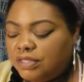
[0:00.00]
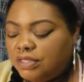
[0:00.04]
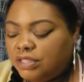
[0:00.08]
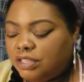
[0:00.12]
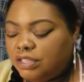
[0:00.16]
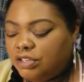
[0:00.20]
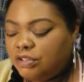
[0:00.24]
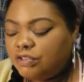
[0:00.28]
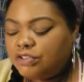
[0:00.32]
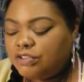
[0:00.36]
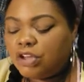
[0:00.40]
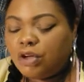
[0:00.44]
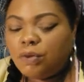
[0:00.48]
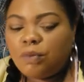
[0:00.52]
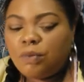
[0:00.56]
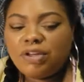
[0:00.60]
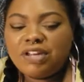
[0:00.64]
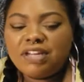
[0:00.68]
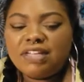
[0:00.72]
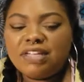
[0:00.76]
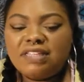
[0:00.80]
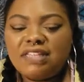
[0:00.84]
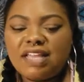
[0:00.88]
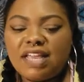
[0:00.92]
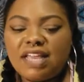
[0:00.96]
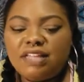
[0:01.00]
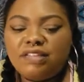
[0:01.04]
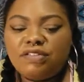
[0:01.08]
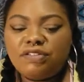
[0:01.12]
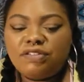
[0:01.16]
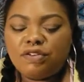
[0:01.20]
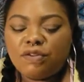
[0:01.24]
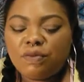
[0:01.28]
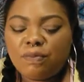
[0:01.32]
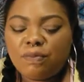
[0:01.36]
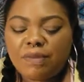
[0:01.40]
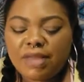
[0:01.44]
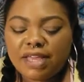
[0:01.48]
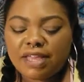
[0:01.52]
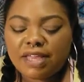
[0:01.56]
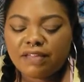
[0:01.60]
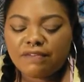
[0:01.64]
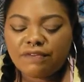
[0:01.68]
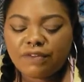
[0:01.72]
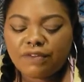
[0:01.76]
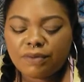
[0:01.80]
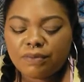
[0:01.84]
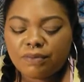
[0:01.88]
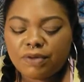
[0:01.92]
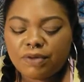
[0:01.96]
you don't want to take too big
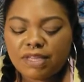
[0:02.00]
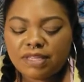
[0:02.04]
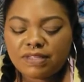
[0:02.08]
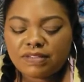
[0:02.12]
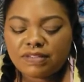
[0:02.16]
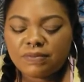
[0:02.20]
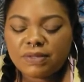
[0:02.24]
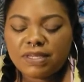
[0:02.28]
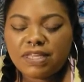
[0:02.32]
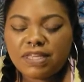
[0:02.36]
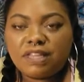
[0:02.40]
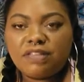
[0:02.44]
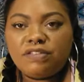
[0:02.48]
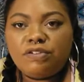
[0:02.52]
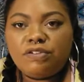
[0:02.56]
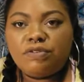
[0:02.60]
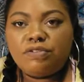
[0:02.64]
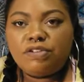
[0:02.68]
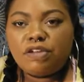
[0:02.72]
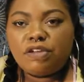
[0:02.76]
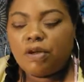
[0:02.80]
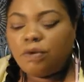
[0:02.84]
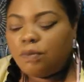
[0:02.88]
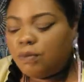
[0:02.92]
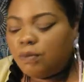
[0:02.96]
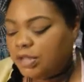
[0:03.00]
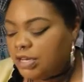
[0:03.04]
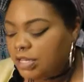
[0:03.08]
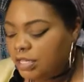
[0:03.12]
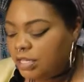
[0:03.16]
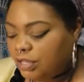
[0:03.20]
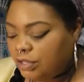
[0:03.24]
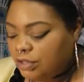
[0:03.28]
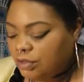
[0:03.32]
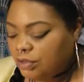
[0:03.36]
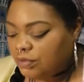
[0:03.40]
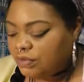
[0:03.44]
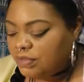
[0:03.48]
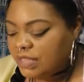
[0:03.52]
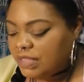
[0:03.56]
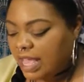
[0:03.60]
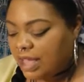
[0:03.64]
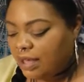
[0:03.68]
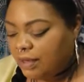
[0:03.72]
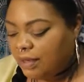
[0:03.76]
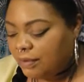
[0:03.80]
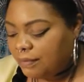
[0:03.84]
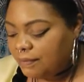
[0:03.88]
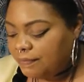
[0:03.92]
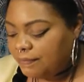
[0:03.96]
of a risk because you don't want to lose
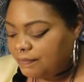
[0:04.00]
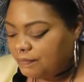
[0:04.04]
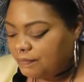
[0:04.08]
out